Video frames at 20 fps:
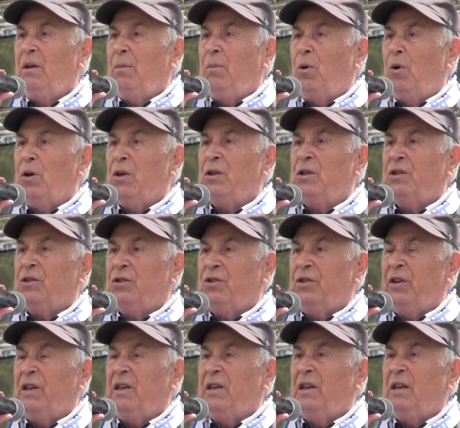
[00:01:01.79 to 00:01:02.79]
Polish,
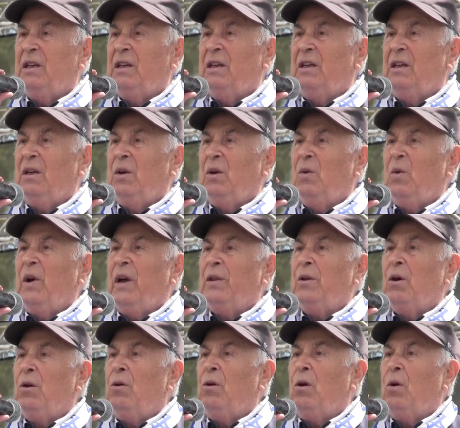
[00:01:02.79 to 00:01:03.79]
Jit. We
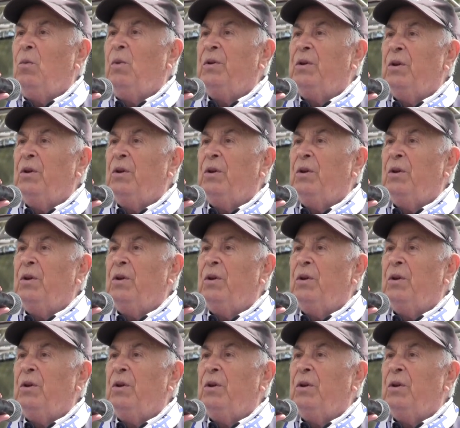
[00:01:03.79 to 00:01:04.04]
had no home where